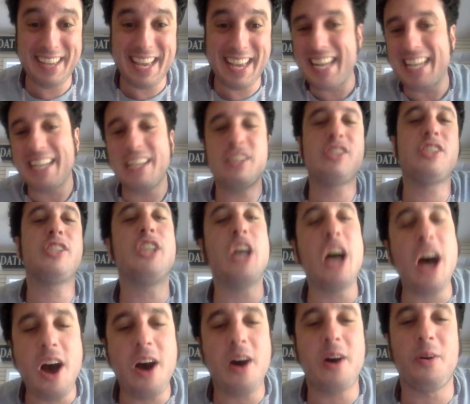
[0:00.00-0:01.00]
It is
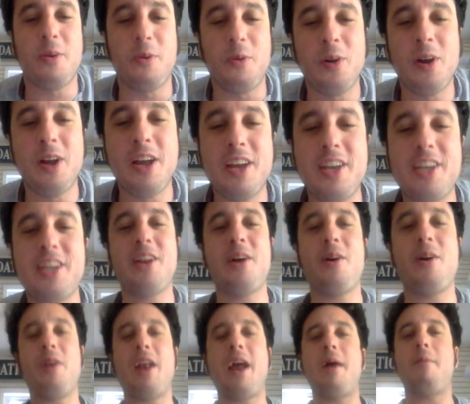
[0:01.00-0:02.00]
so. You
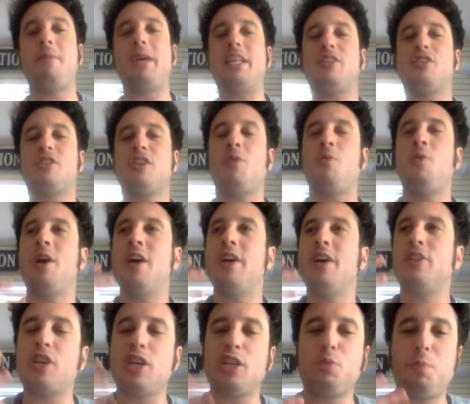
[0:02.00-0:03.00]
know what I mean? So
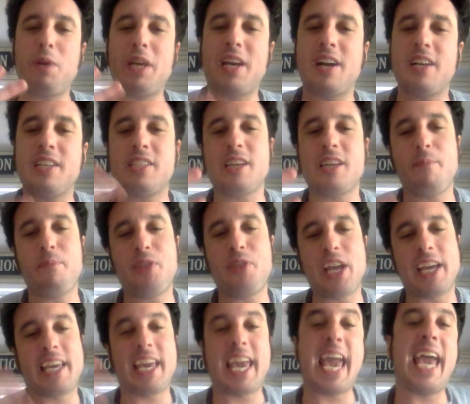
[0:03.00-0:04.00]
just because
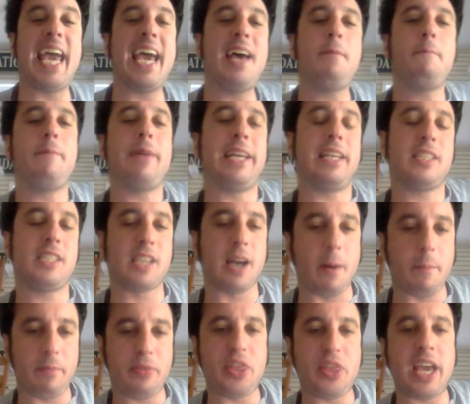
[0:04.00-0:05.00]
something can be
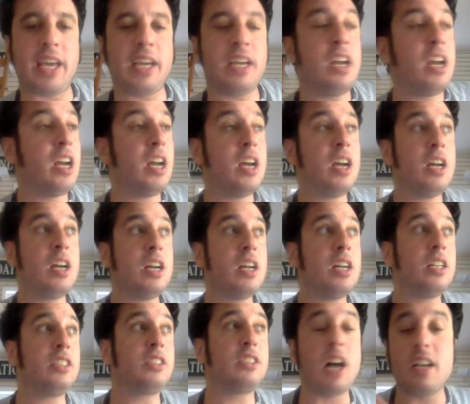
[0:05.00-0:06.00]
something
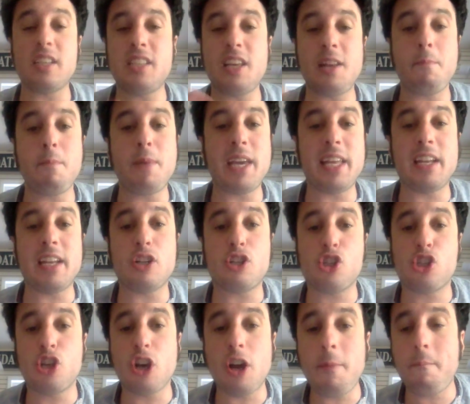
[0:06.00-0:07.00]
doesn't mean it
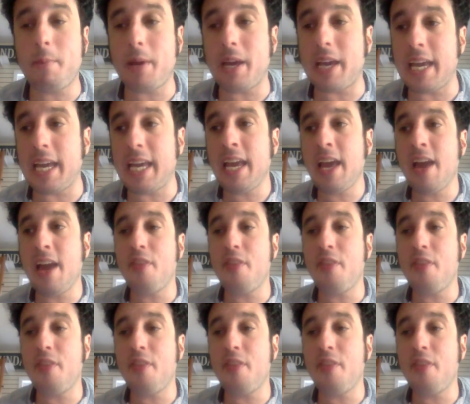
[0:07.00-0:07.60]
should be.